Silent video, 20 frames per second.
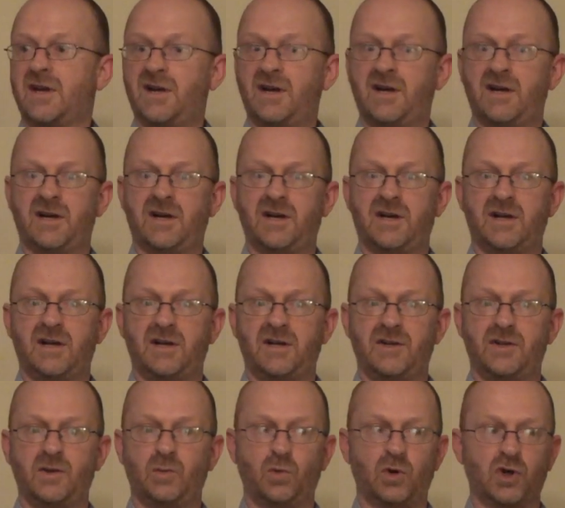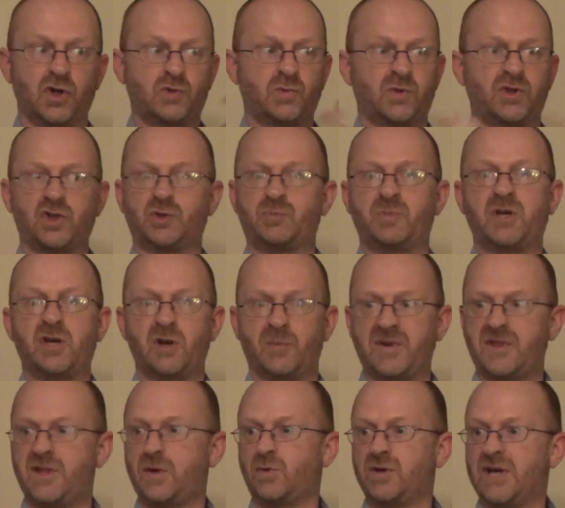The words would just be
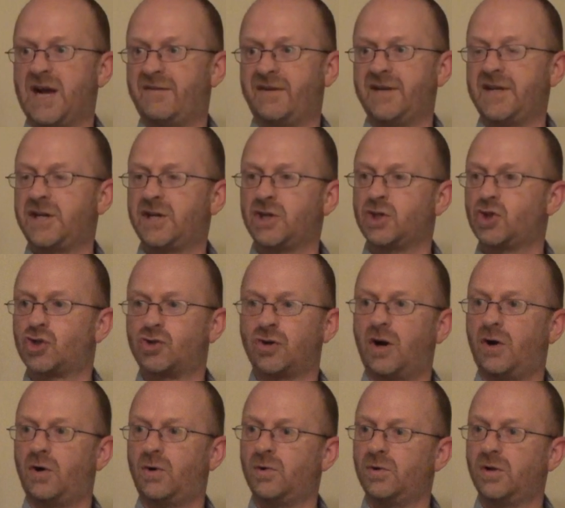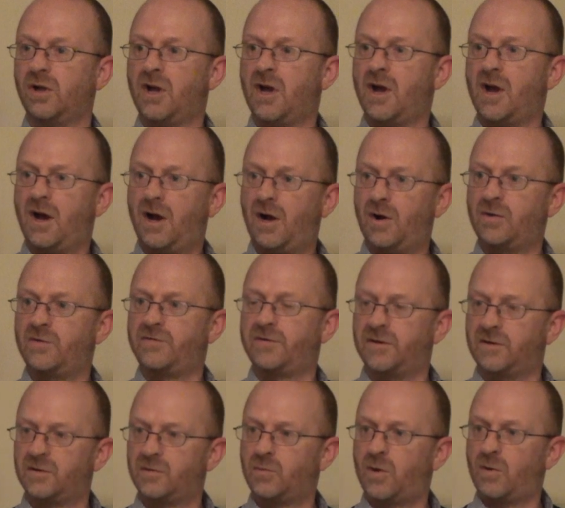coming, they wouldn't have any control
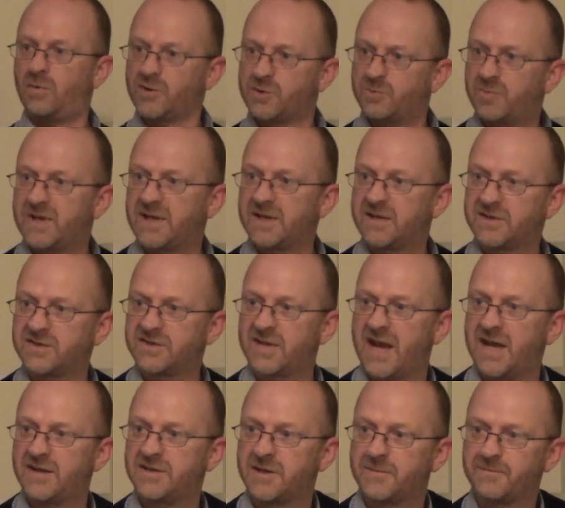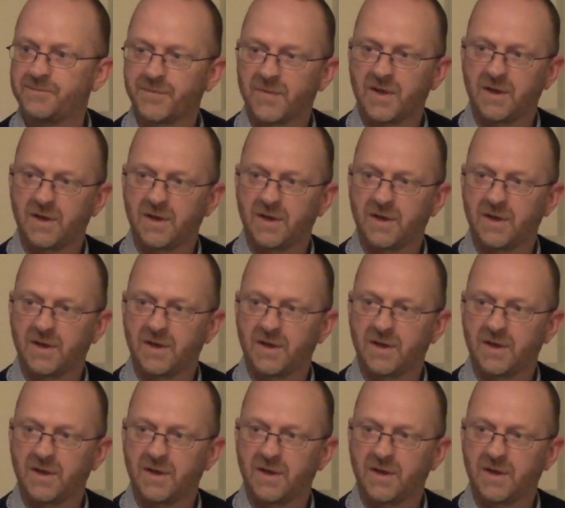over what was being said.